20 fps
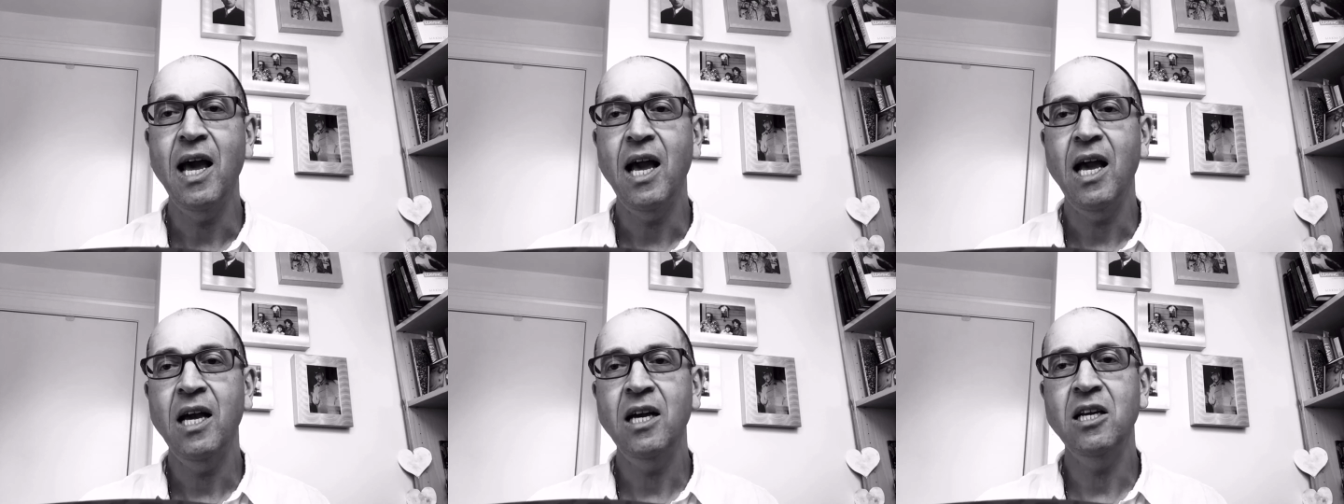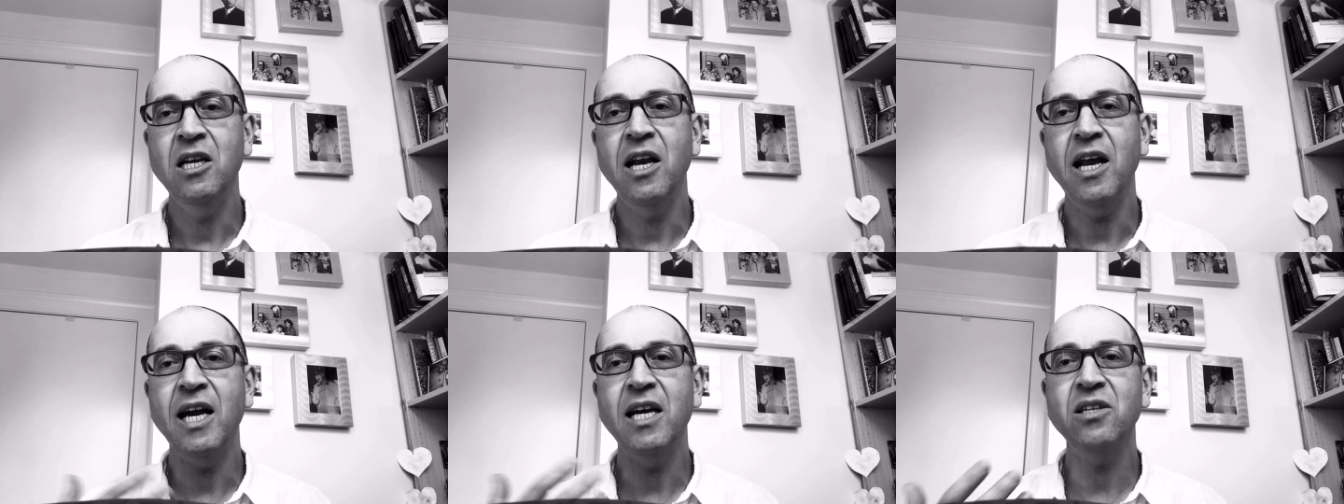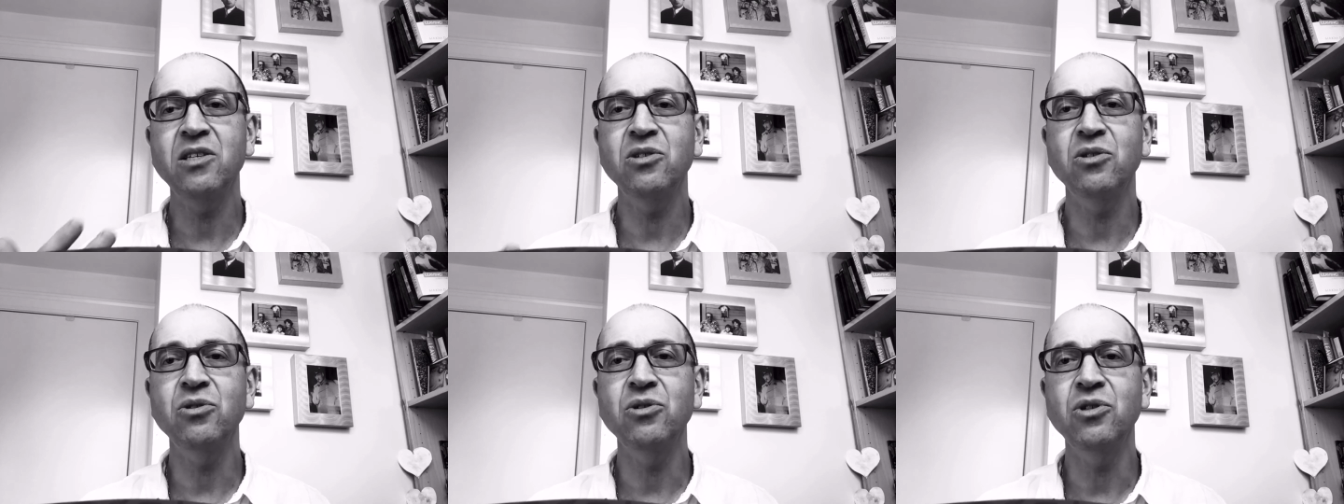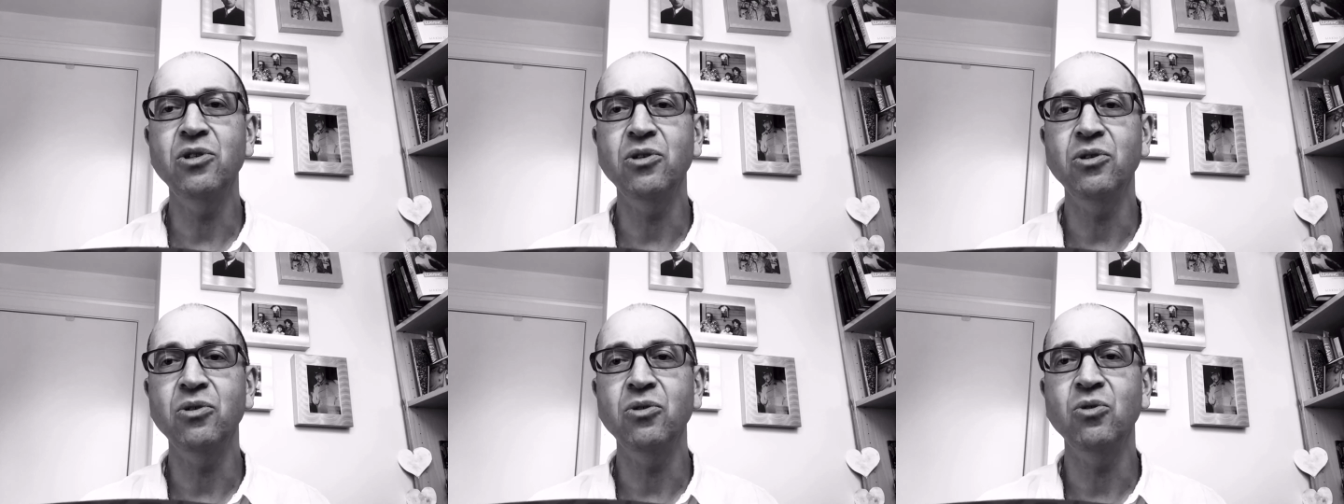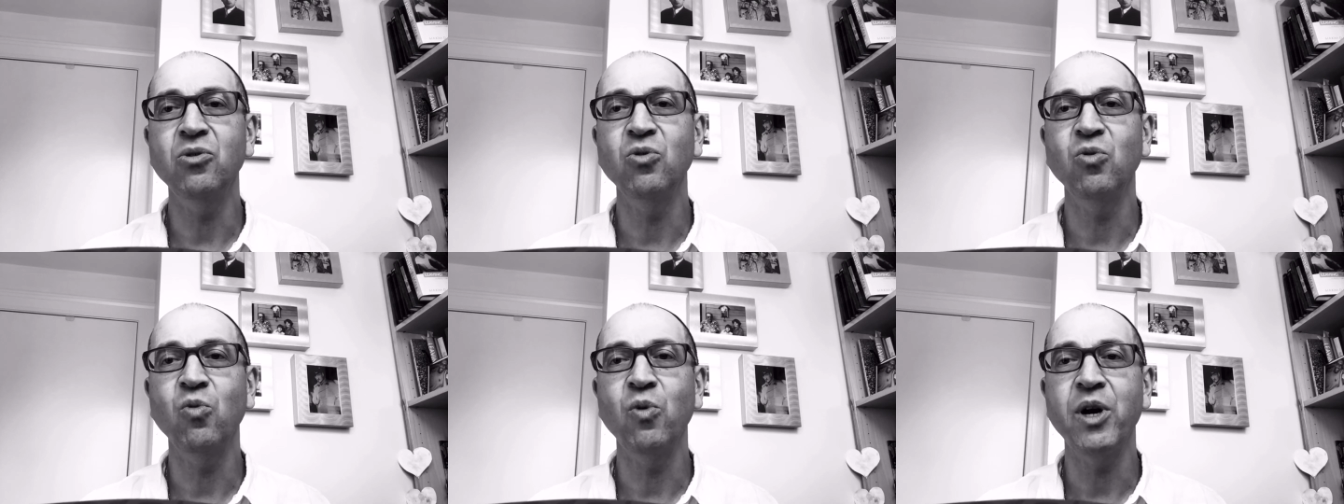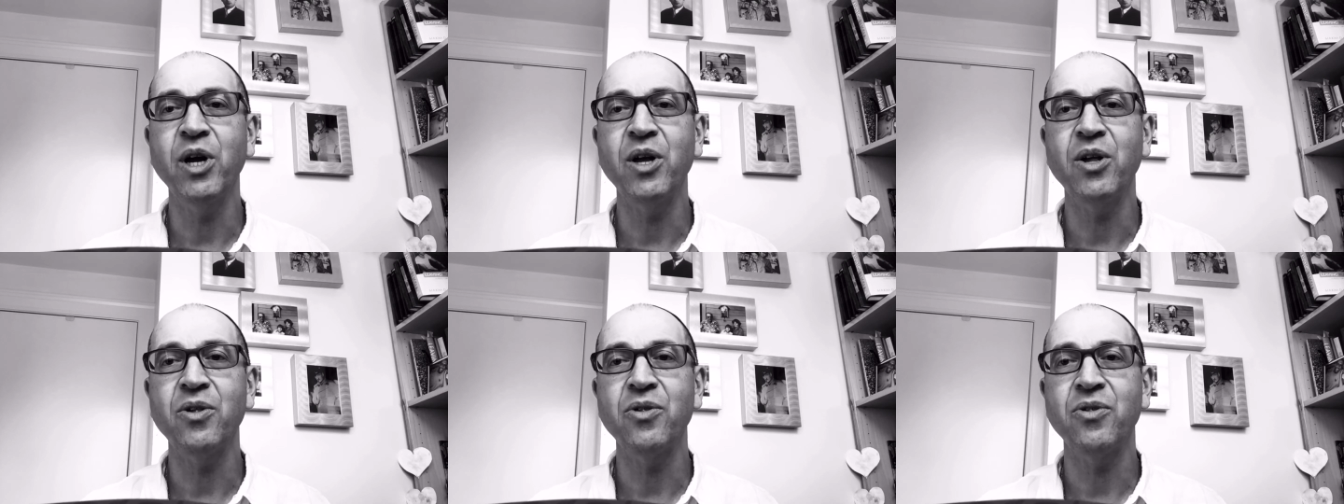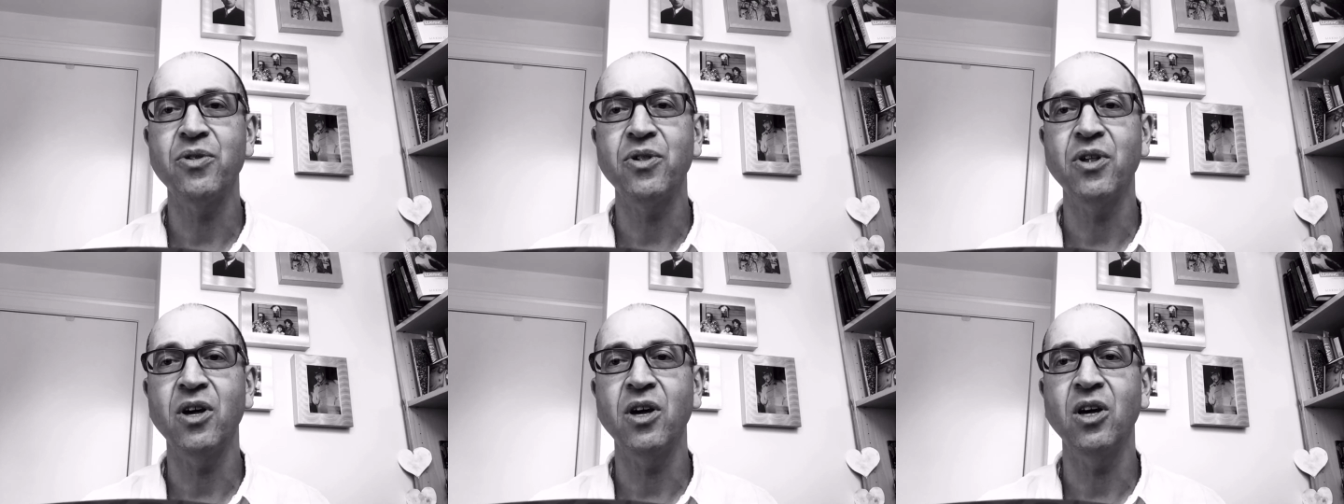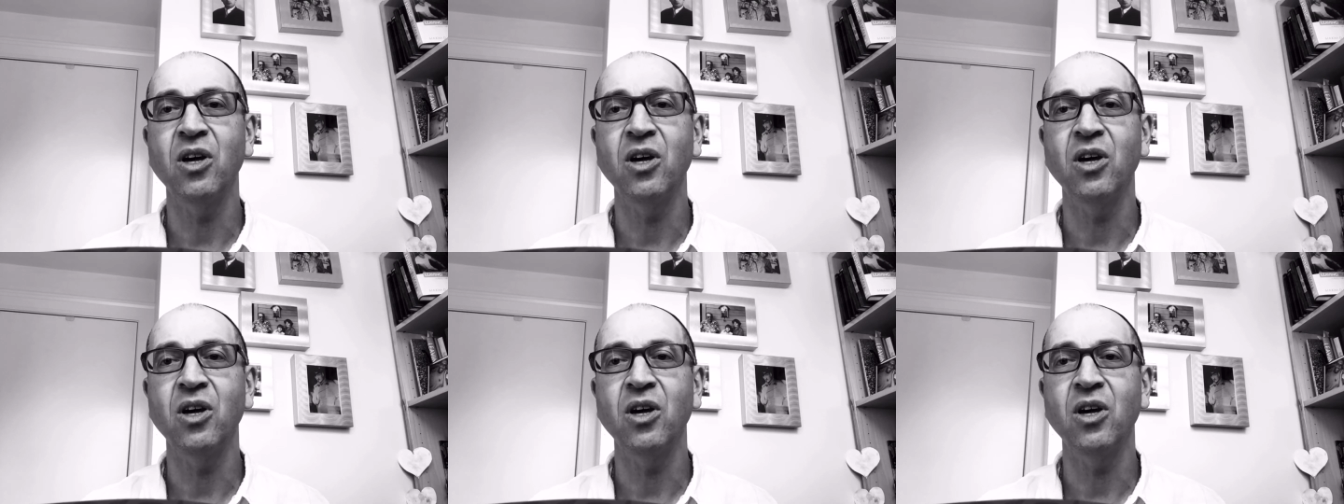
And it has to do with